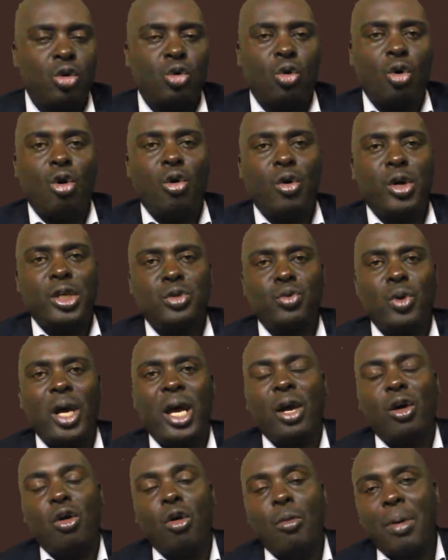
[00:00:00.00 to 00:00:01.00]
always wear
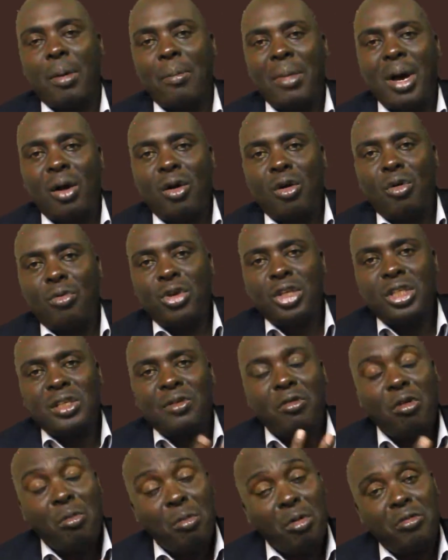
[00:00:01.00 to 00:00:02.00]
a copper bangle. It's a
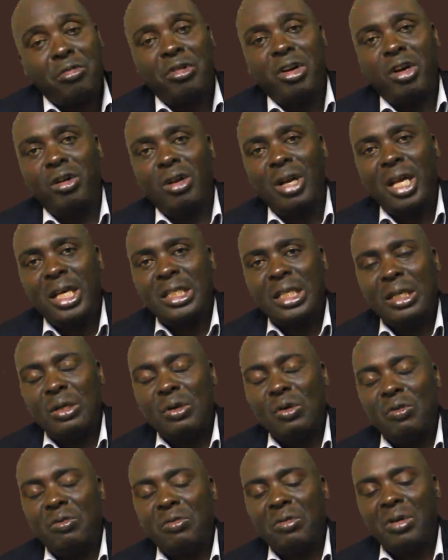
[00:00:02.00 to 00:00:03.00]
form of regulation
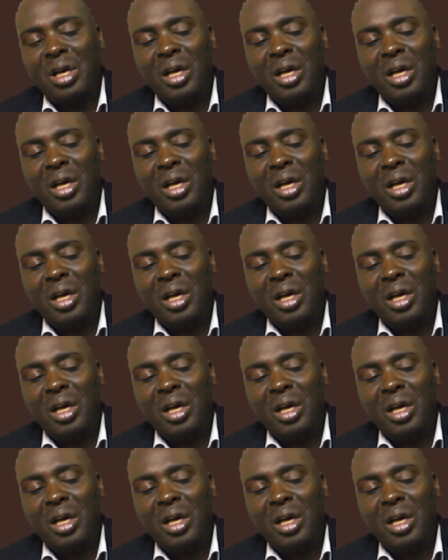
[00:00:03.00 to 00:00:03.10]
of